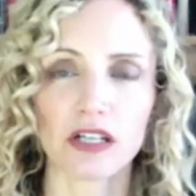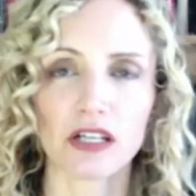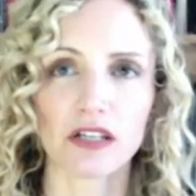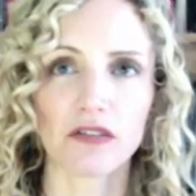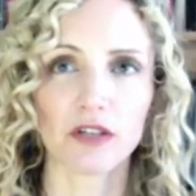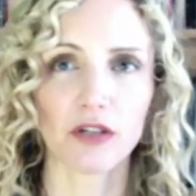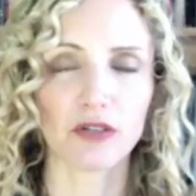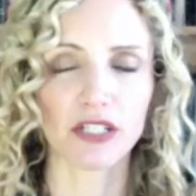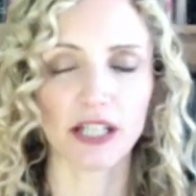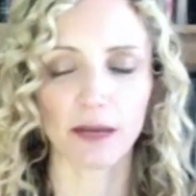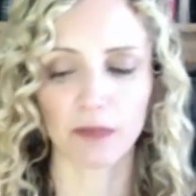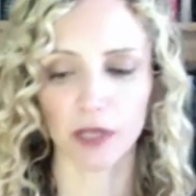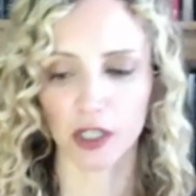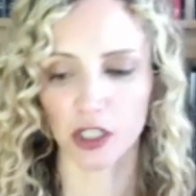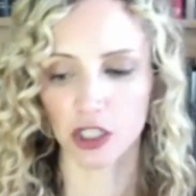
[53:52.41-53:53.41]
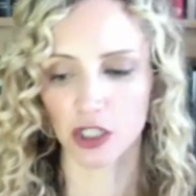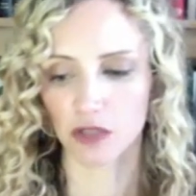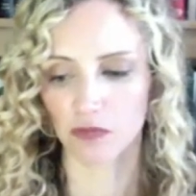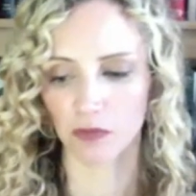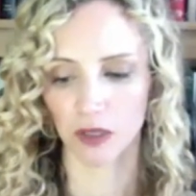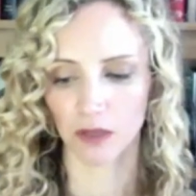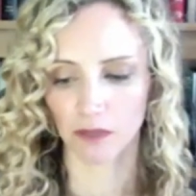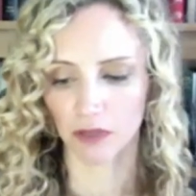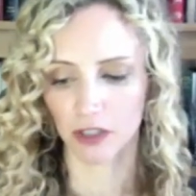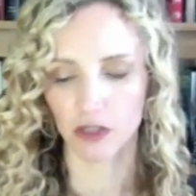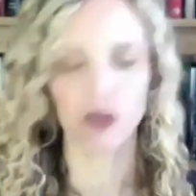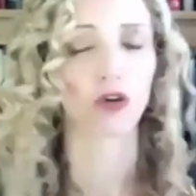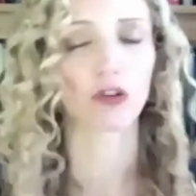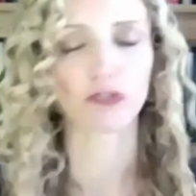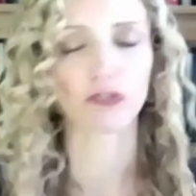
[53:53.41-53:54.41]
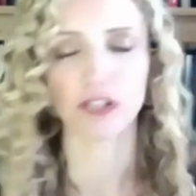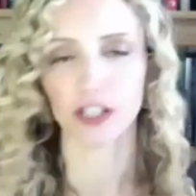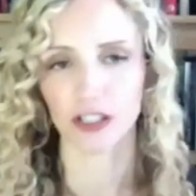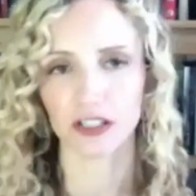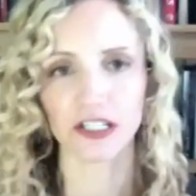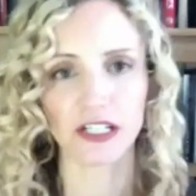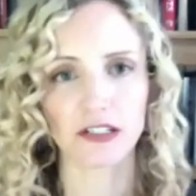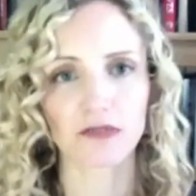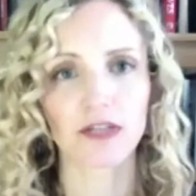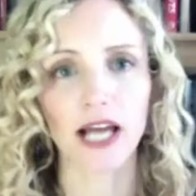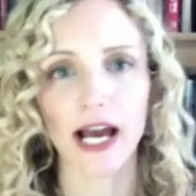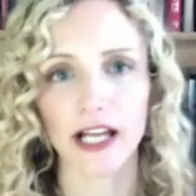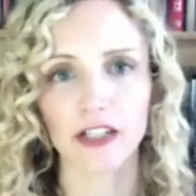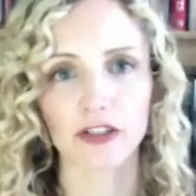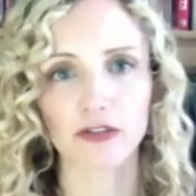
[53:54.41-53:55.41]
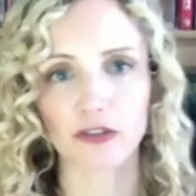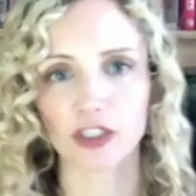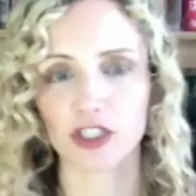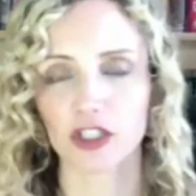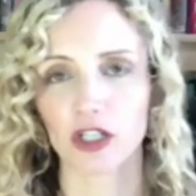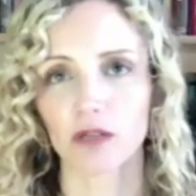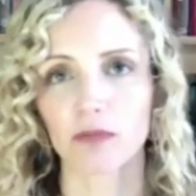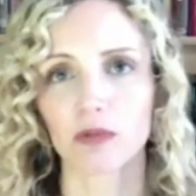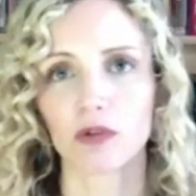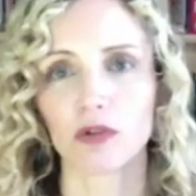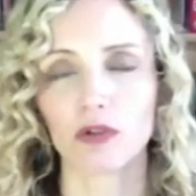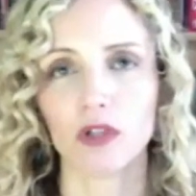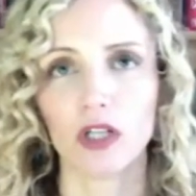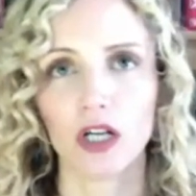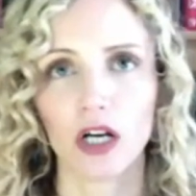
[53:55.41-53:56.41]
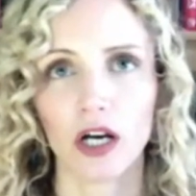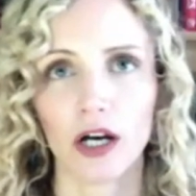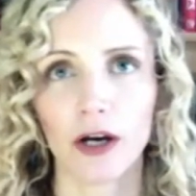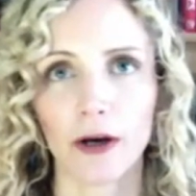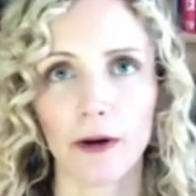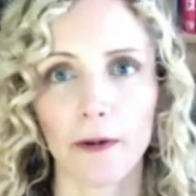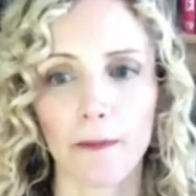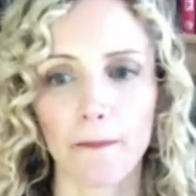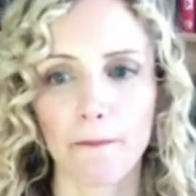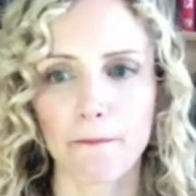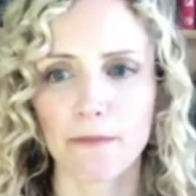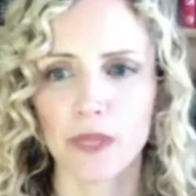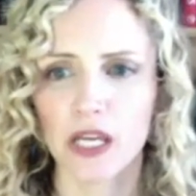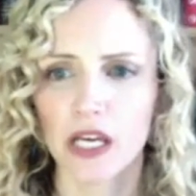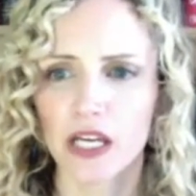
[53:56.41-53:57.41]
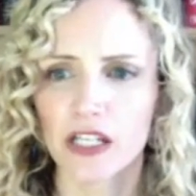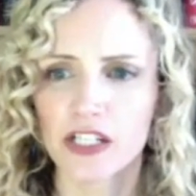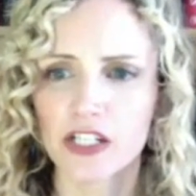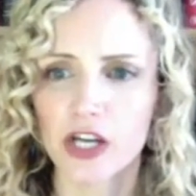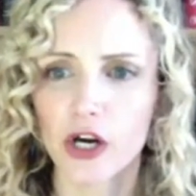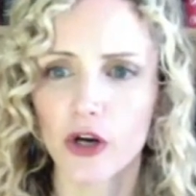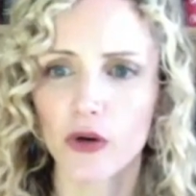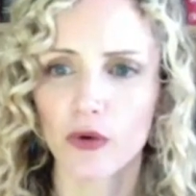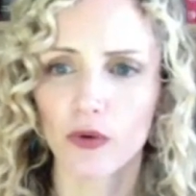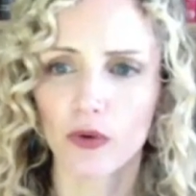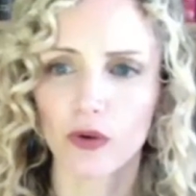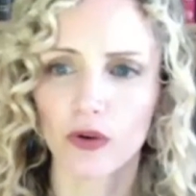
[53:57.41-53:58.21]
you know, establish control of a certain set of lands, for example. Um, so